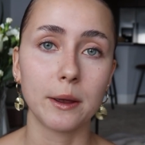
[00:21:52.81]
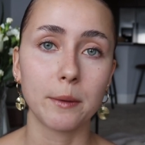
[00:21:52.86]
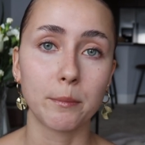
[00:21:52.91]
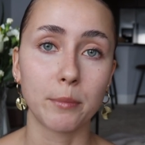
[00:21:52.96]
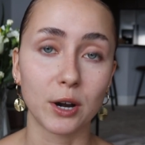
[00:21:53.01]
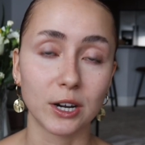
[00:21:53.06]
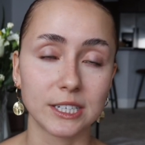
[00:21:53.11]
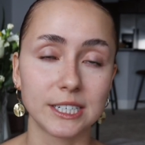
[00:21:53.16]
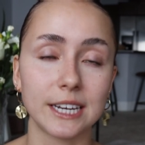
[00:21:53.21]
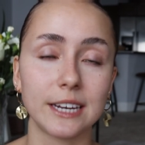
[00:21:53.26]

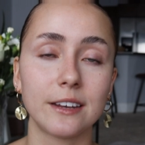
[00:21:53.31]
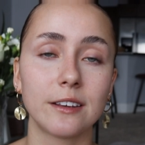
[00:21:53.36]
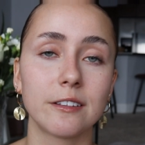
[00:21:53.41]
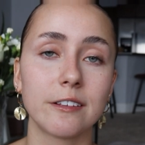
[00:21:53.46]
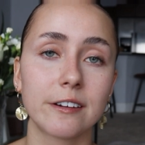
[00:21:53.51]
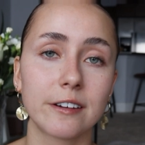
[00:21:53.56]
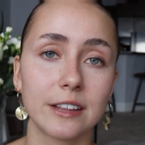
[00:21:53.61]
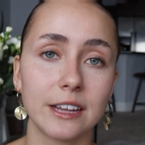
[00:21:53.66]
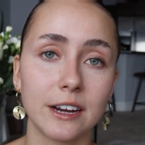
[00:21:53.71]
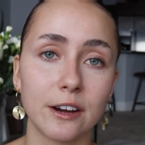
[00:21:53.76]

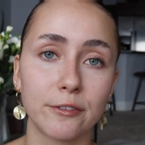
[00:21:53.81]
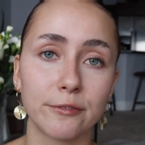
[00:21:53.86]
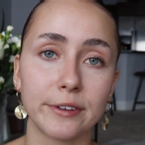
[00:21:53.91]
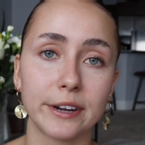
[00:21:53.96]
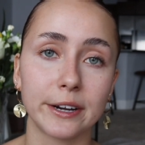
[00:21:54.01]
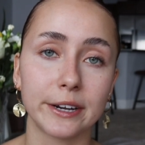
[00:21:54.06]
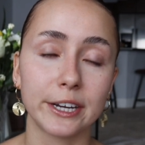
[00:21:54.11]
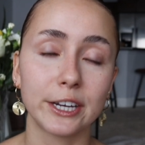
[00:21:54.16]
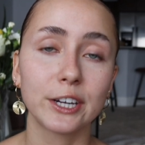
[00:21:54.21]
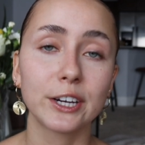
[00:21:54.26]
particularly are
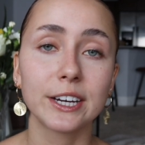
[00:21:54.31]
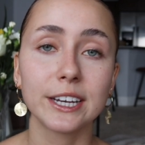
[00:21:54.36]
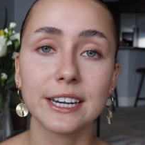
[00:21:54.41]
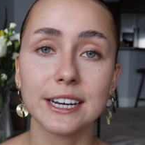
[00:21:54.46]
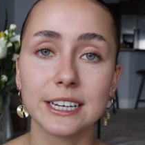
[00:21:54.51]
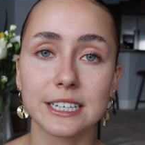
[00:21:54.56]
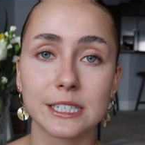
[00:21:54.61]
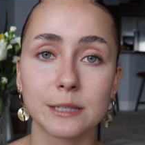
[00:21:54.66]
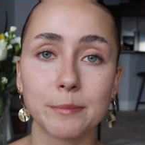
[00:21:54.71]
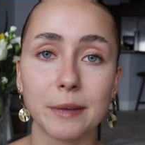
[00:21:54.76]
very good,
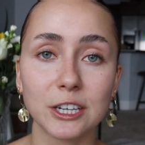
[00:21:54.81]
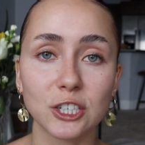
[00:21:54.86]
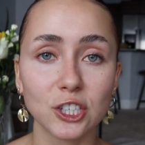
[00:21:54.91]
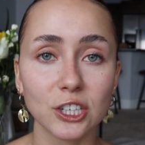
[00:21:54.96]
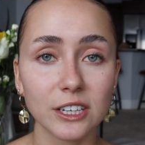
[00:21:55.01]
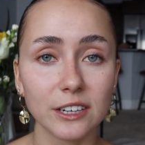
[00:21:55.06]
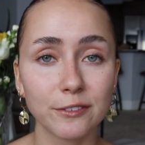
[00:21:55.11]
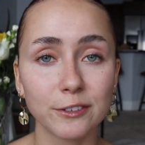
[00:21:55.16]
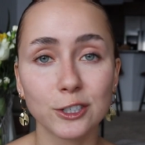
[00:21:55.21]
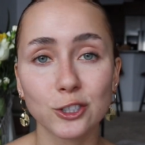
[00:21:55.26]

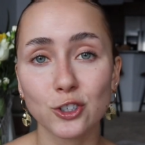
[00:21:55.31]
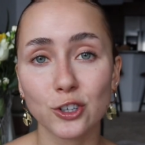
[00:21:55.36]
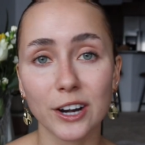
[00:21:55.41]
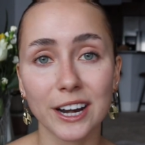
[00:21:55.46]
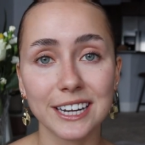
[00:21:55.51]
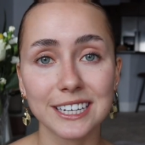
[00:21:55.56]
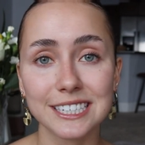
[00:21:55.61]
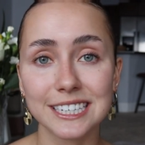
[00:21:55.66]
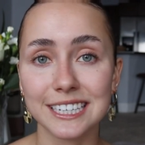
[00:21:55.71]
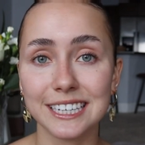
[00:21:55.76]
especially if you're
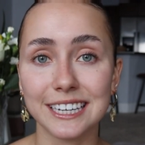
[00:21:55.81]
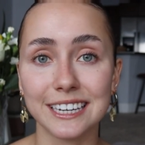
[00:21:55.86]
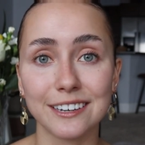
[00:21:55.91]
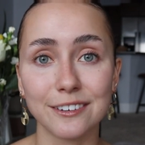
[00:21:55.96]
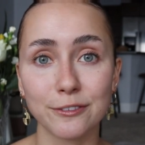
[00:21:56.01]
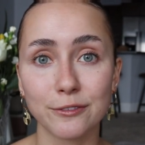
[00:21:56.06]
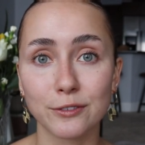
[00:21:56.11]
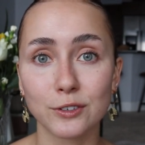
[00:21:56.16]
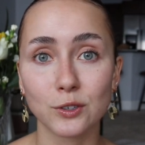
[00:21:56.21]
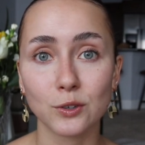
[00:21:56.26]
trying to
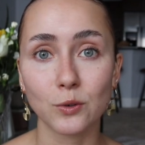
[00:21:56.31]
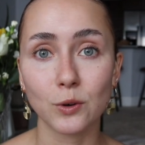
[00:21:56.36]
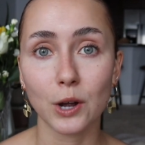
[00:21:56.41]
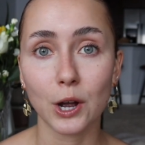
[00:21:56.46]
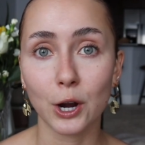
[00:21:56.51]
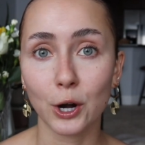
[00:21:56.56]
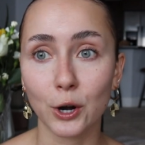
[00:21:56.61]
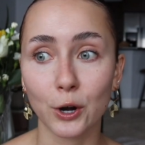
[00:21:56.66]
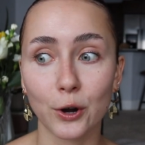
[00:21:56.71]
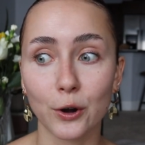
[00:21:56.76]
gift
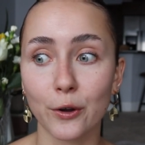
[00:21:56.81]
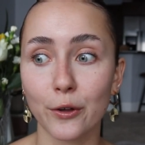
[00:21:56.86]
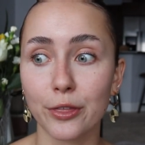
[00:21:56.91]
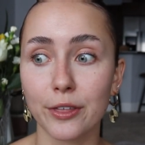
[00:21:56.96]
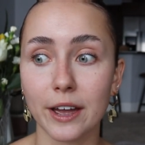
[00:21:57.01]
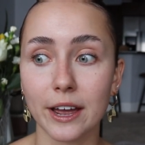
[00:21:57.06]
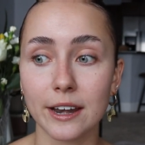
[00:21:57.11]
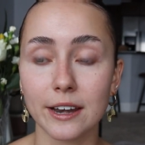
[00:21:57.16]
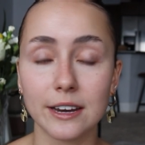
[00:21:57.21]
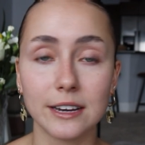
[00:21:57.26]
a girl
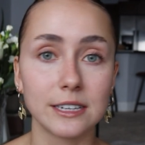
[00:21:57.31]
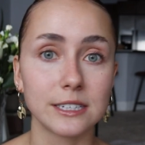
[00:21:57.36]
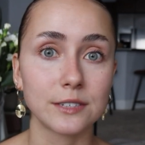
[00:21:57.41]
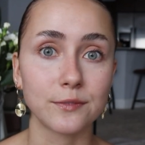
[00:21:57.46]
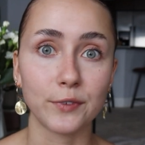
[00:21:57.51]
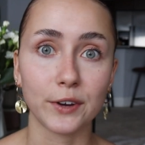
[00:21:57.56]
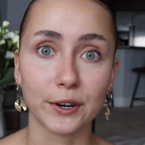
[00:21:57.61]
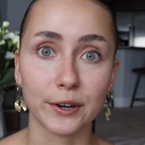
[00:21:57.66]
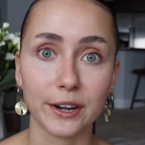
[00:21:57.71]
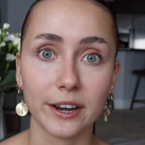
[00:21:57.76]
that
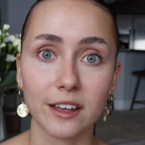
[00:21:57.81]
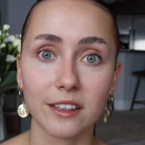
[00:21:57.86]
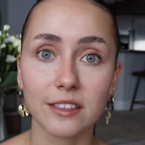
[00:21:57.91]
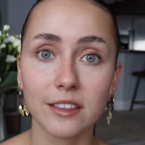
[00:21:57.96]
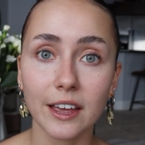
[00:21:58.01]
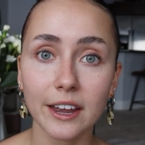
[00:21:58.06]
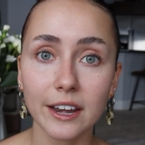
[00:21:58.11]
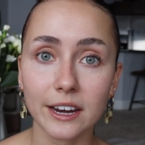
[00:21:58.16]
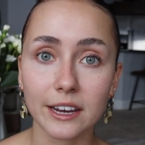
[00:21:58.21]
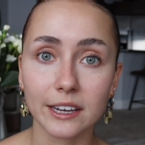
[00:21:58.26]
is very
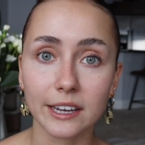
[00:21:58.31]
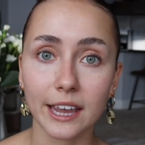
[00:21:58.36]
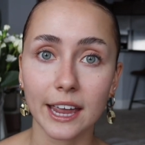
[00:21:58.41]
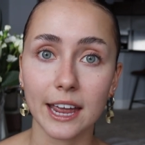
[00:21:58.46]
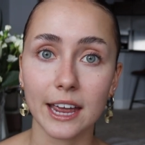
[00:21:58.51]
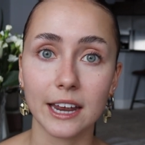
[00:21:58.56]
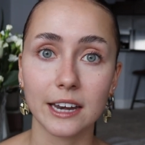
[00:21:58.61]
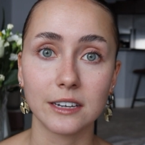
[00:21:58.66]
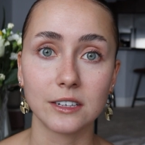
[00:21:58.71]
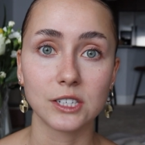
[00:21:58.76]
athletic
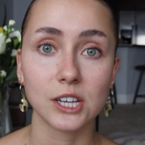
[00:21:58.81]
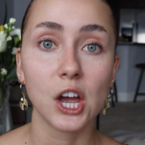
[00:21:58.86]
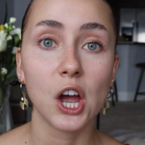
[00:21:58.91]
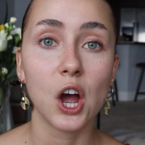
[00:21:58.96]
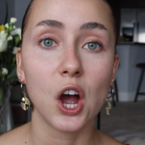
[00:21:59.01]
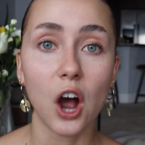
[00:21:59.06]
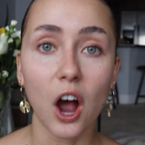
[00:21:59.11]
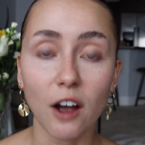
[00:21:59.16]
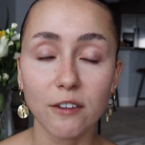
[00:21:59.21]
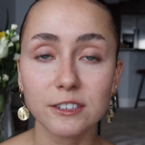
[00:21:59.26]
and
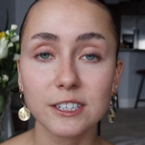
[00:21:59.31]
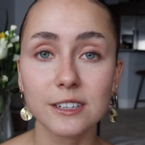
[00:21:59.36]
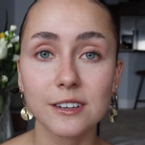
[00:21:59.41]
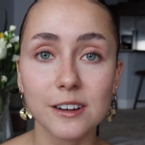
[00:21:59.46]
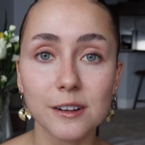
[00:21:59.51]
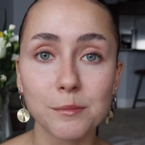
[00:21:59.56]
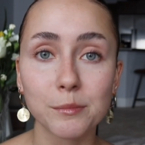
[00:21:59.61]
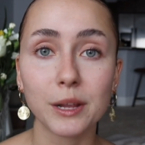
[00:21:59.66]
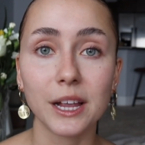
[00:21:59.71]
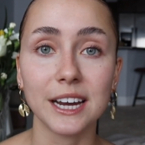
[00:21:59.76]
often
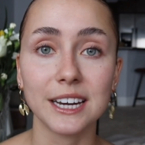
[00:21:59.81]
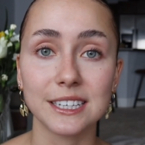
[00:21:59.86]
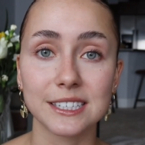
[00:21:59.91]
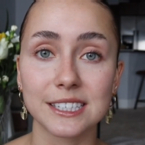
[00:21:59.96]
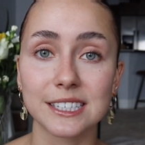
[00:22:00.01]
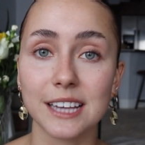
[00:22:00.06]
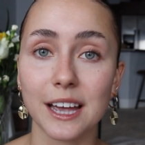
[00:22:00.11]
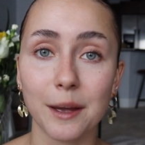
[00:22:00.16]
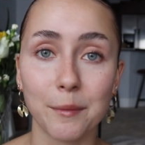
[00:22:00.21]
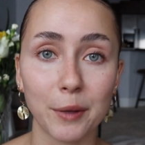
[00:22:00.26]

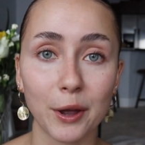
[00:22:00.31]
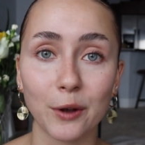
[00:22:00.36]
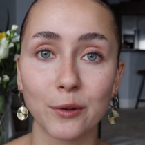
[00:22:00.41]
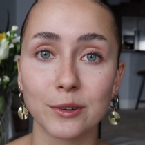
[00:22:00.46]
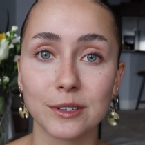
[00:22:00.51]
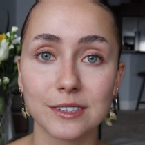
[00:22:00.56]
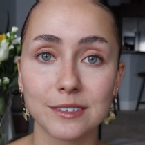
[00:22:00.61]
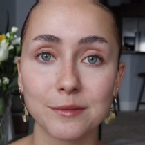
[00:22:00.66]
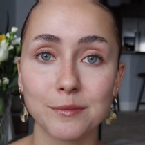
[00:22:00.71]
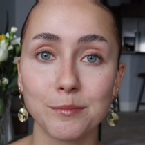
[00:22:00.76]
complains
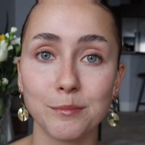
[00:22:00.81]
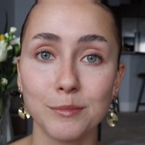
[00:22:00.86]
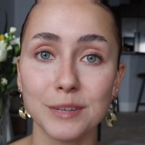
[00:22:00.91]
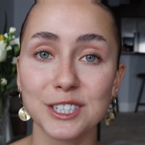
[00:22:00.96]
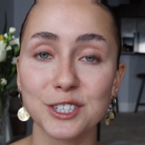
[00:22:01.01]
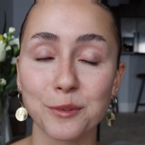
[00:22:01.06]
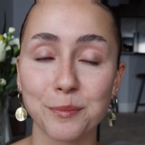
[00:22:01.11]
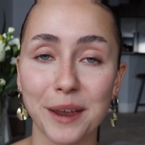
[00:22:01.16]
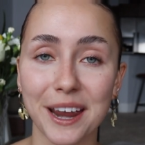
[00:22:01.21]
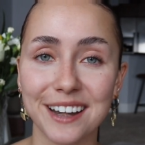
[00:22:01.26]
about
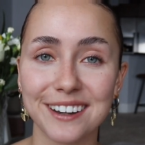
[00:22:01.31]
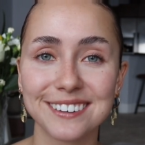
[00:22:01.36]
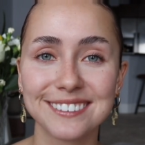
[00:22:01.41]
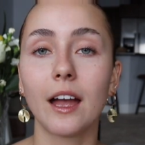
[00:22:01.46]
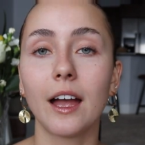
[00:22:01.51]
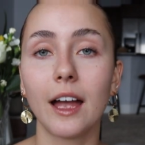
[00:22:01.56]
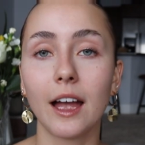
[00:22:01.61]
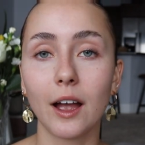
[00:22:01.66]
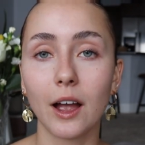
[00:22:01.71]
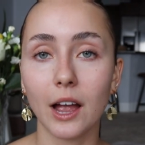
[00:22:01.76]
muscle pain.
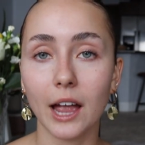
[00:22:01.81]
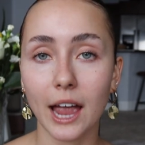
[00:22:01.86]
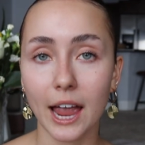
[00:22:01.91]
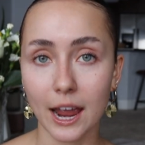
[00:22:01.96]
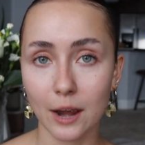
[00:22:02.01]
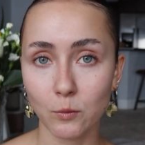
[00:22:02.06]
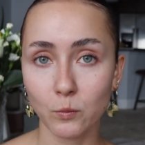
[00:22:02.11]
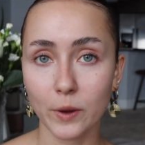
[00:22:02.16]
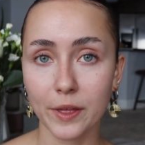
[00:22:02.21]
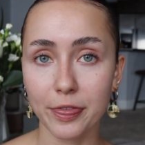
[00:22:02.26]

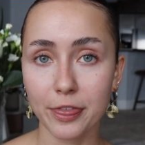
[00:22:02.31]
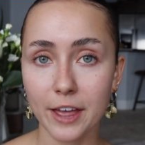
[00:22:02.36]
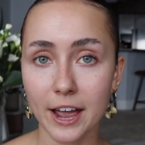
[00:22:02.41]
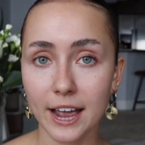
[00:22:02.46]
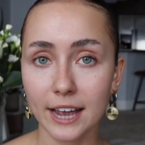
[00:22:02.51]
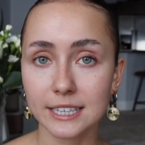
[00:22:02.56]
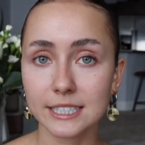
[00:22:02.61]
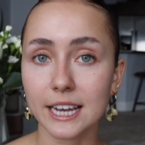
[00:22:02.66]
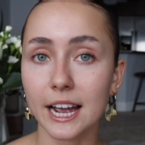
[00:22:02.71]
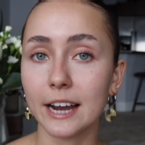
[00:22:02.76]
And with
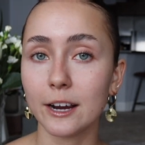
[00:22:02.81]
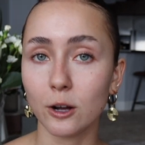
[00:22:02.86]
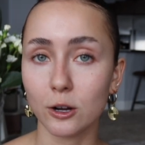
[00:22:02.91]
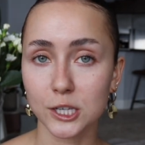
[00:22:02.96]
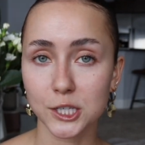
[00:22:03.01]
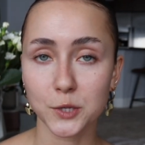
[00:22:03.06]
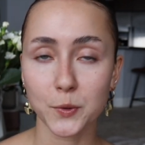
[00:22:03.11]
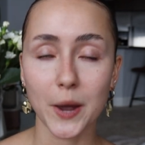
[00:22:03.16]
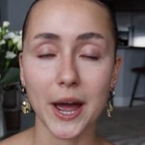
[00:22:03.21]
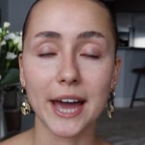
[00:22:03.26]
that, I
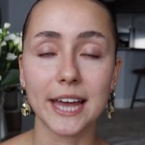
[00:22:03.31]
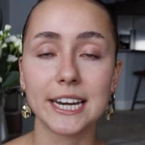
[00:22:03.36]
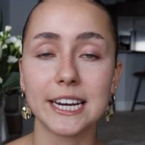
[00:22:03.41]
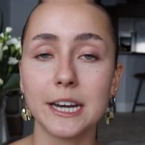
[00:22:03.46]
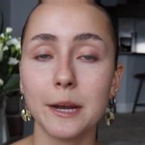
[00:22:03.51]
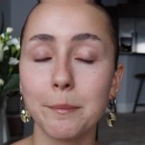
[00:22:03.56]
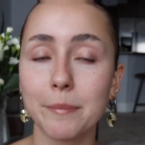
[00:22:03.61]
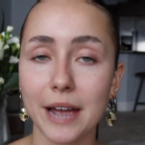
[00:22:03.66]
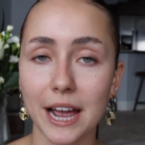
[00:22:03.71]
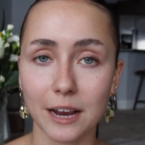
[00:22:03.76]
also add
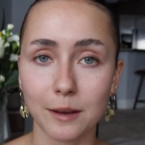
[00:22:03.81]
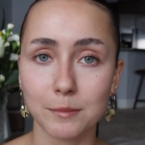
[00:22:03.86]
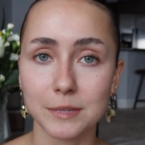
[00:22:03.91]
in a back